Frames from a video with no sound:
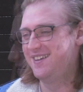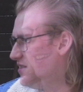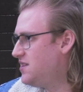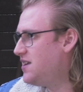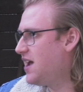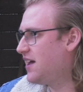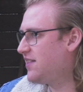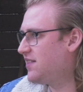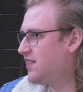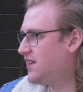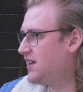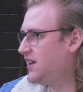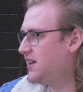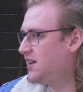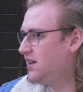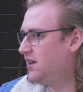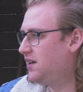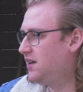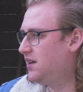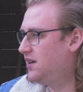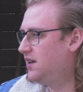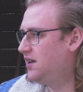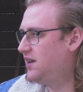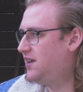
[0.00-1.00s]

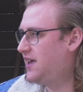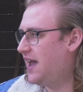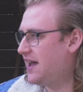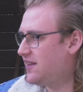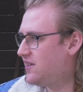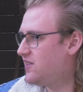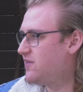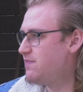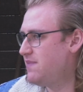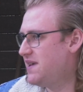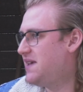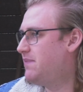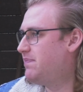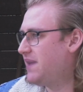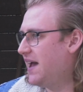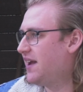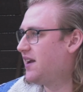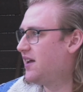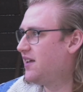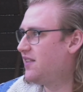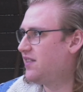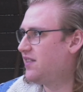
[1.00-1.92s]
Nothing gets me better